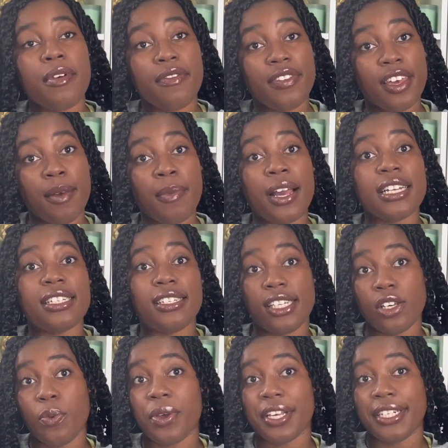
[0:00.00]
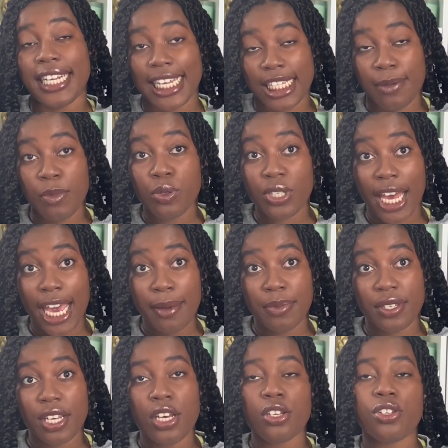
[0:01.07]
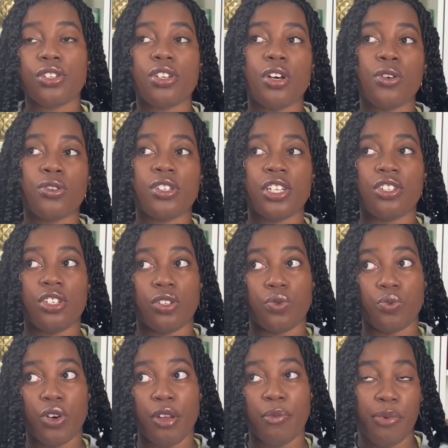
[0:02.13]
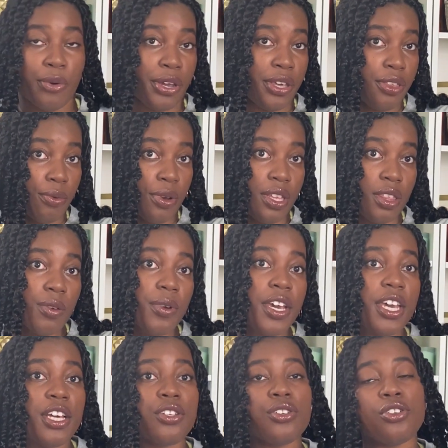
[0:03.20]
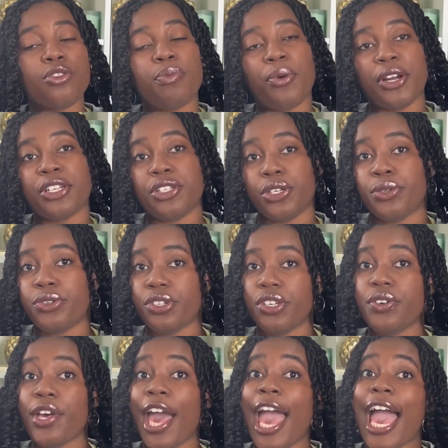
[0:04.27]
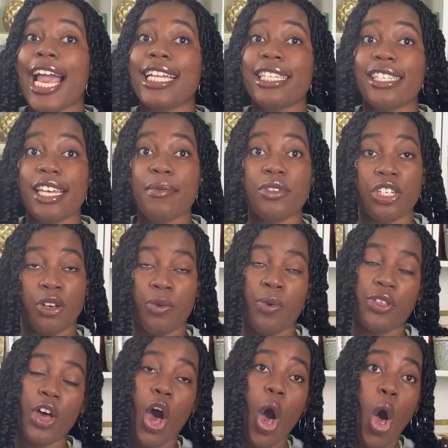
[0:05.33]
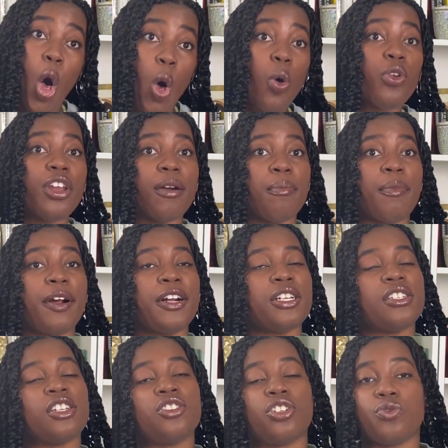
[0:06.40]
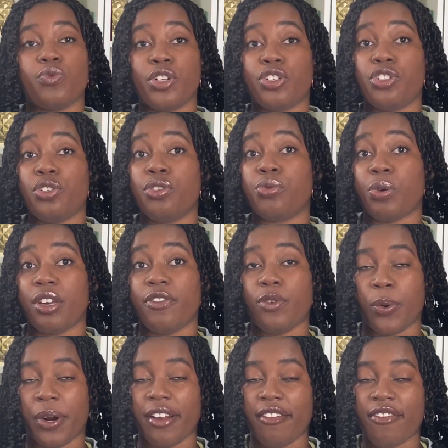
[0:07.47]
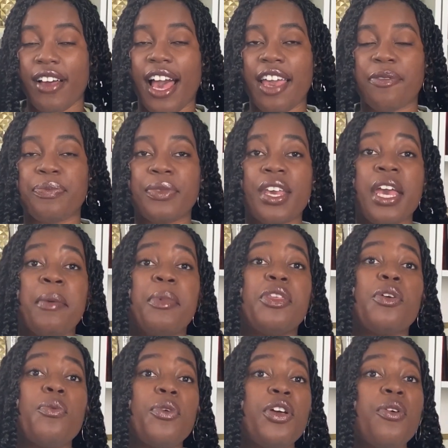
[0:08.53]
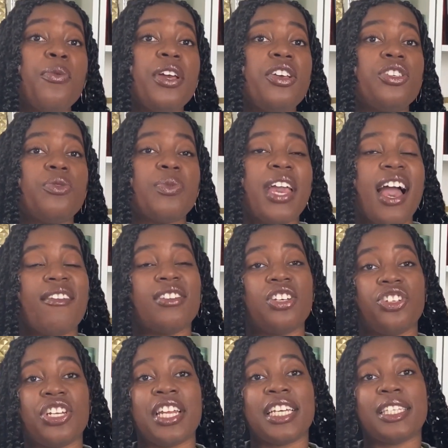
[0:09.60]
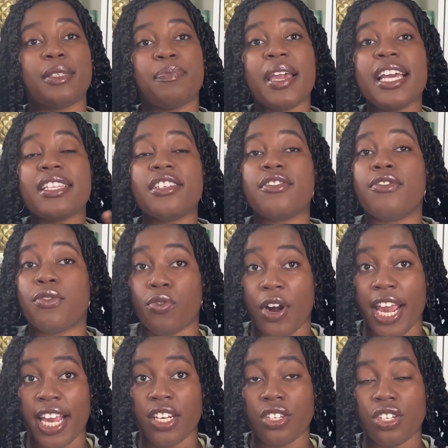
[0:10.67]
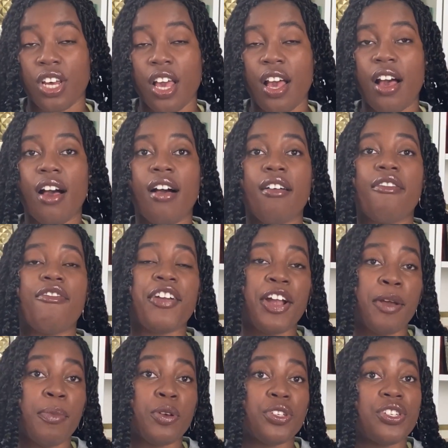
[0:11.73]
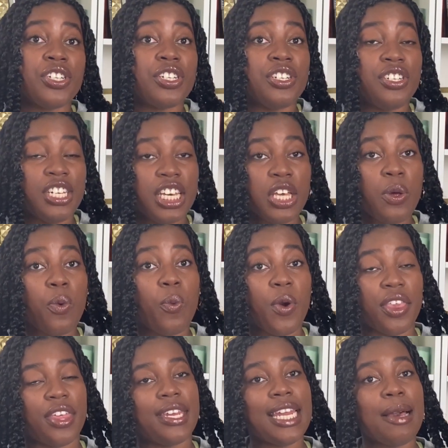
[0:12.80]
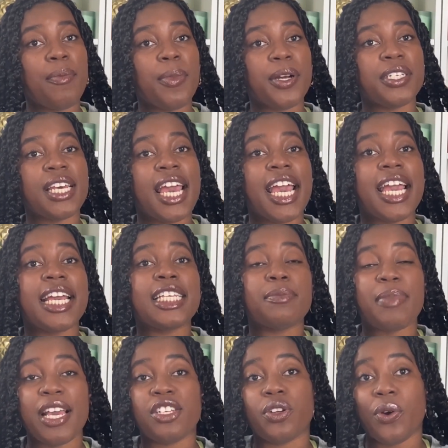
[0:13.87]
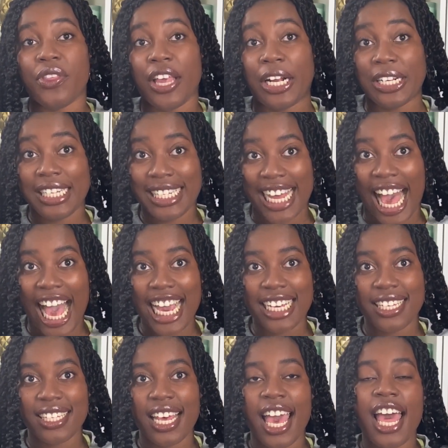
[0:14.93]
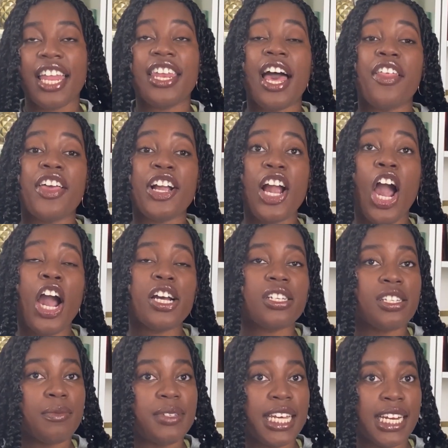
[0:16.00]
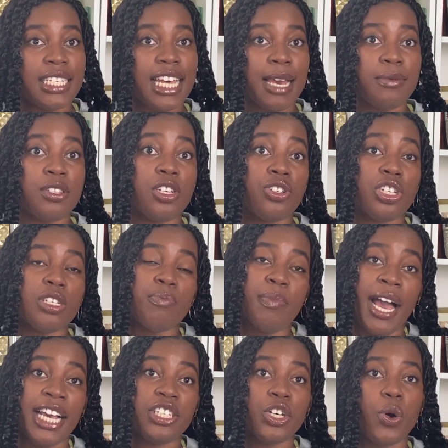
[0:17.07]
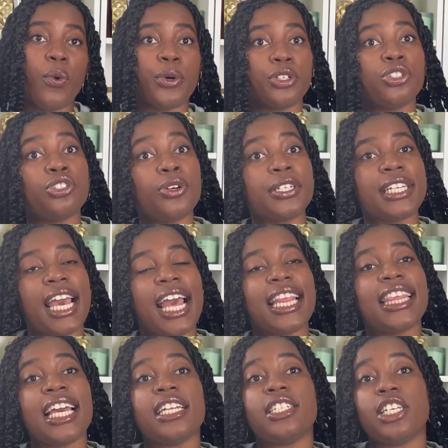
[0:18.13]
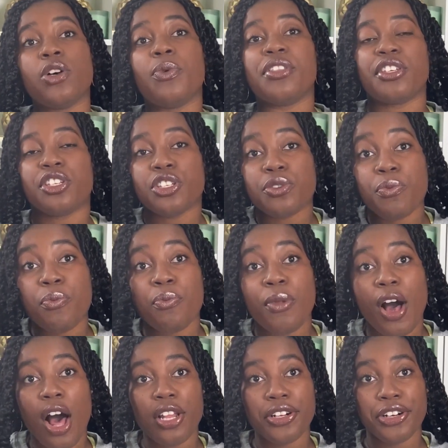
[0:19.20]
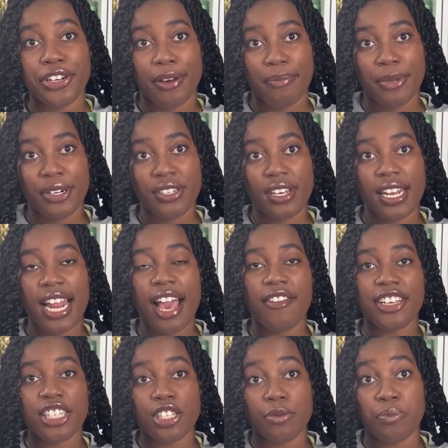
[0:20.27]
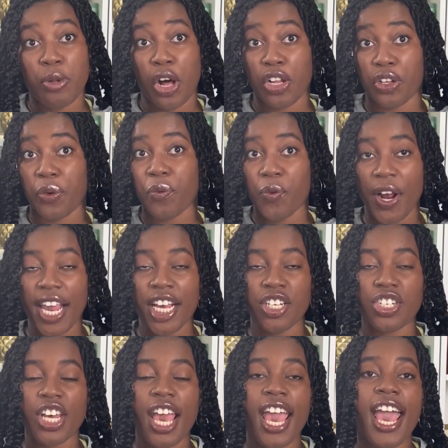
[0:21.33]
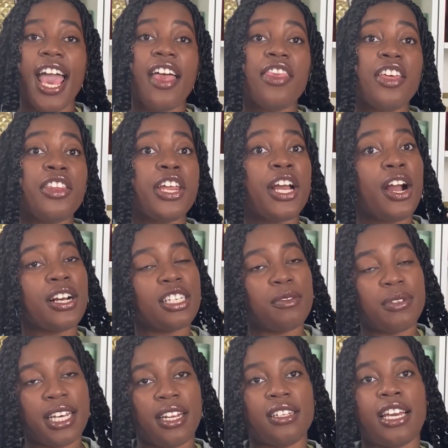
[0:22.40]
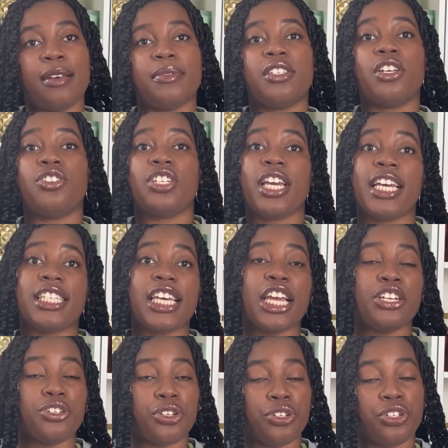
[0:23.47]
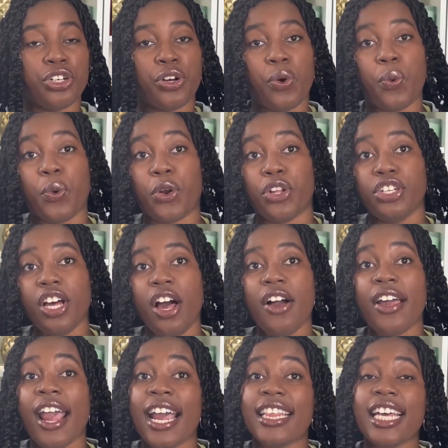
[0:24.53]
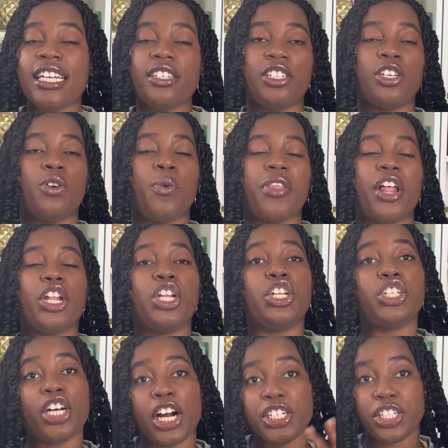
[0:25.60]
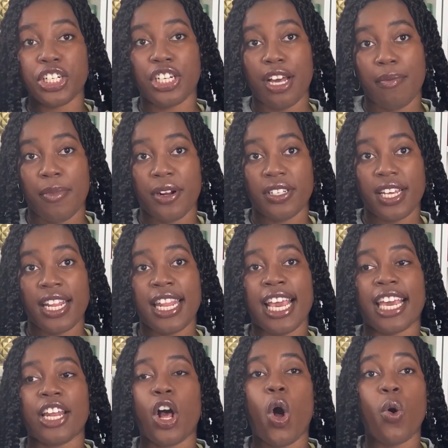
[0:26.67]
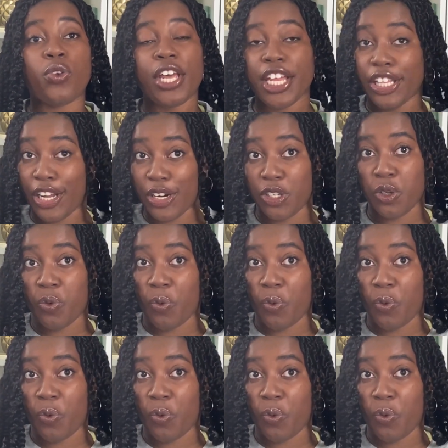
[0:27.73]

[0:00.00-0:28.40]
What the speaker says: of them deal with decimal types, such as 1.33, 2.22, and some deal with whole numbers such as 1, 2, 3, 4, and 5. But the real reason we have such an expansive range of variables to deal with numbers is based on their size. Now, there are some data types such as byte or short that deal with smaller numbers and have a smaller range. And then there are some data types such as integer or long that deal with larger numbers and that can hold a larger